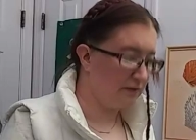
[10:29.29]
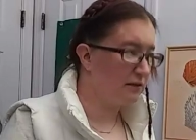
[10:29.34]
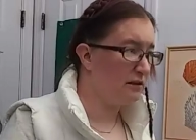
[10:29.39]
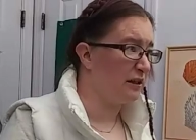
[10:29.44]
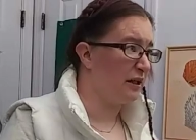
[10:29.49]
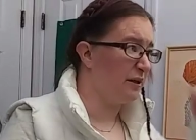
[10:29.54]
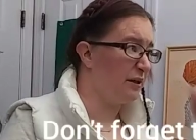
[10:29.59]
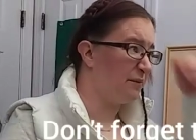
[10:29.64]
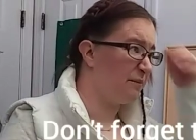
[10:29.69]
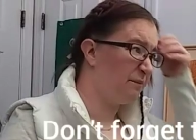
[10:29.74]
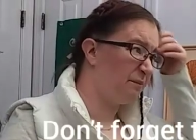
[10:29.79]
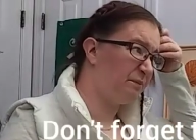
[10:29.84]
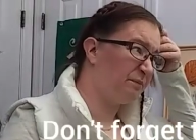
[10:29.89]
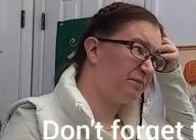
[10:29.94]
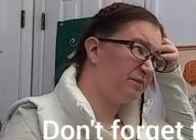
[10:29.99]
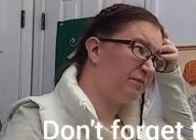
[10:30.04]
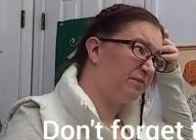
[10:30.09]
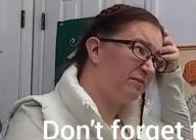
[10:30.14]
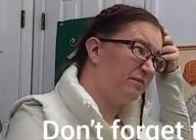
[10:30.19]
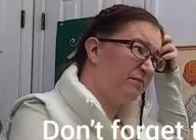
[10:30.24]
So
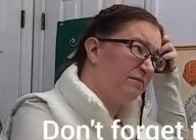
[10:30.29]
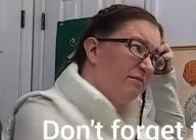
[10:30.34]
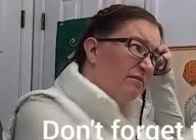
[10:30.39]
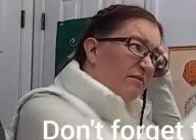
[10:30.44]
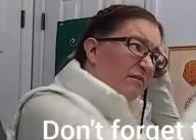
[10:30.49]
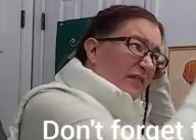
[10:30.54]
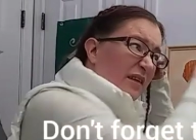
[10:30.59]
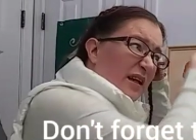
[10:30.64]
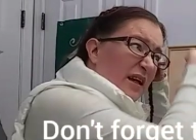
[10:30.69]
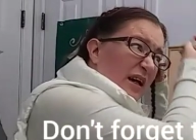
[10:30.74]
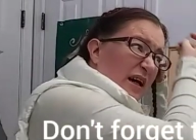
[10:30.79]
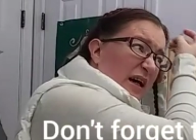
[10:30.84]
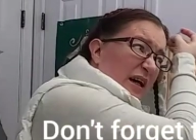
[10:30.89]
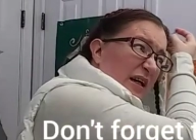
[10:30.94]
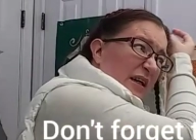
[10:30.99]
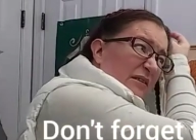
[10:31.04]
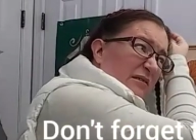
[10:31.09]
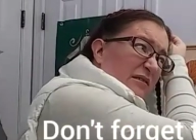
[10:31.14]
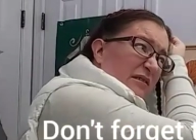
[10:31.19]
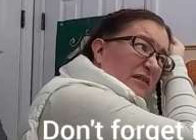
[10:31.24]
I
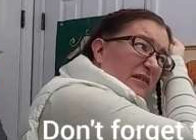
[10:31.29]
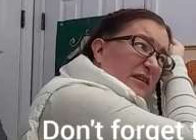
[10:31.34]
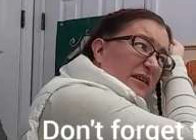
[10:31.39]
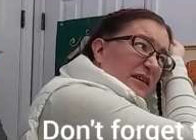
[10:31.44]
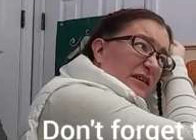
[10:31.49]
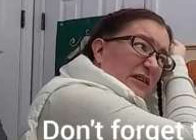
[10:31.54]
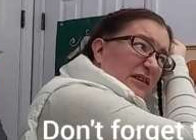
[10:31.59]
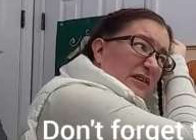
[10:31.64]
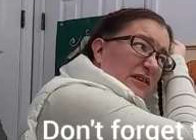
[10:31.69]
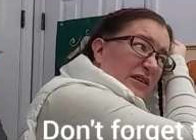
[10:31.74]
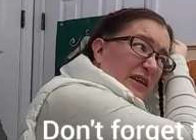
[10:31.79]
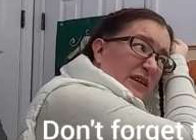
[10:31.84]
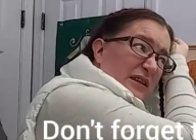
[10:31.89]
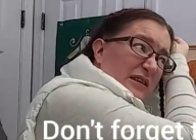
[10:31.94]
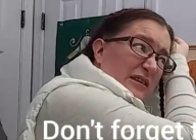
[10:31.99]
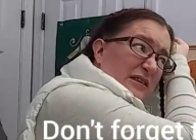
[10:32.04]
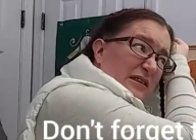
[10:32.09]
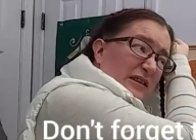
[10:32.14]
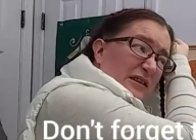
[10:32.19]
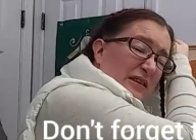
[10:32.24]
am going to
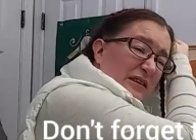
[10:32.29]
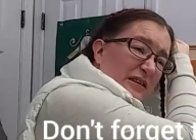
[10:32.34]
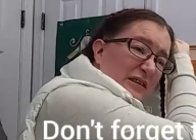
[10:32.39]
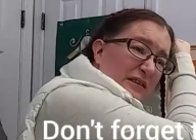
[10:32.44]
just,